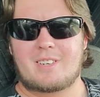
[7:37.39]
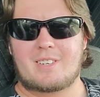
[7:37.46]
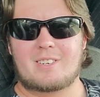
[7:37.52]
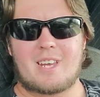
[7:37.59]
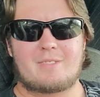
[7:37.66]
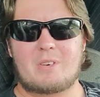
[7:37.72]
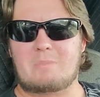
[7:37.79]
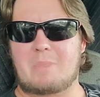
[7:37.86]

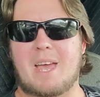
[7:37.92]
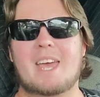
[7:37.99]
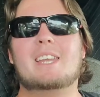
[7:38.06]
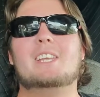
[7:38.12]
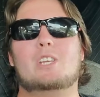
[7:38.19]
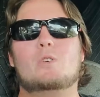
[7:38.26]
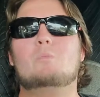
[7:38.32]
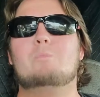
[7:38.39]
Every
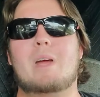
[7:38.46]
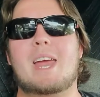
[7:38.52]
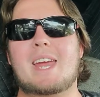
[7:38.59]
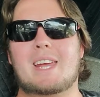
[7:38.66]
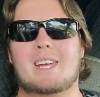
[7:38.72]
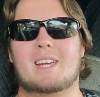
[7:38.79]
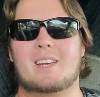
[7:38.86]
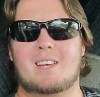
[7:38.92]
penny you
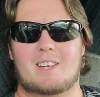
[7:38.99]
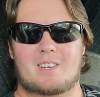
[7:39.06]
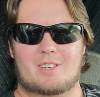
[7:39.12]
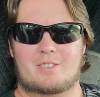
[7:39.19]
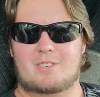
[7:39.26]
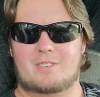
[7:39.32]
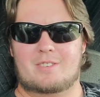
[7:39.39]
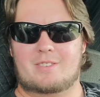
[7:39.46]
make,
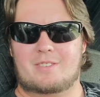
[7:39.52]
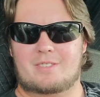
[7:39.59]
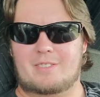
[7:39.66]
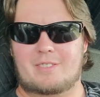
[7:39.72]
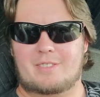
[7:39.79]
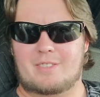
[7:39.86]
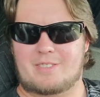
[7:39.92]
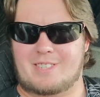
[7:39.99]

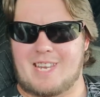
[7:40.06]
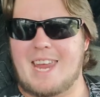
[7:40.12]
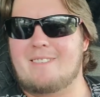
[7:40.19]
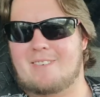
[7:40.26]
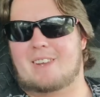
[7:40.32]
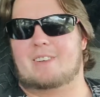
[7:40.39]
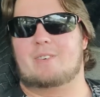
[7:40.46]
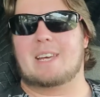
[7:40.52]
you're
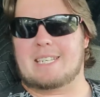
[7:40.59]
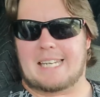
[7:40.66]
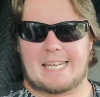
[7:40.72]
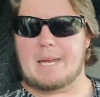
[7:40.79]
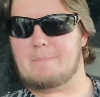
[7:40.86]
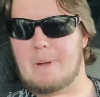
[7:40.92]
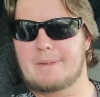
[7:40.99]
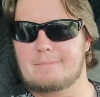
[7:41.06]
saving. You get to
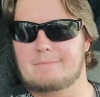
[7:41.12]
keep it.